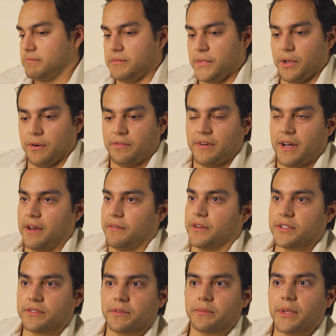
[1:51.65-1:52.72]
you know, five
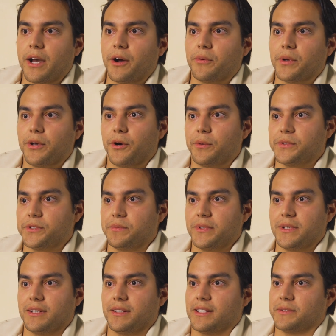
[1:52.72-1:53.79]
years from now, we hope to
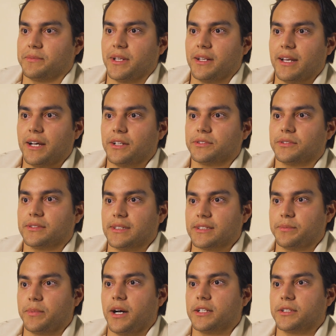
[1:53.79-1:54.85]
be in as many households
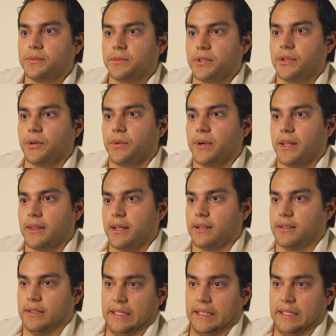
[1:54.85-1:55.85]
as possible in a way that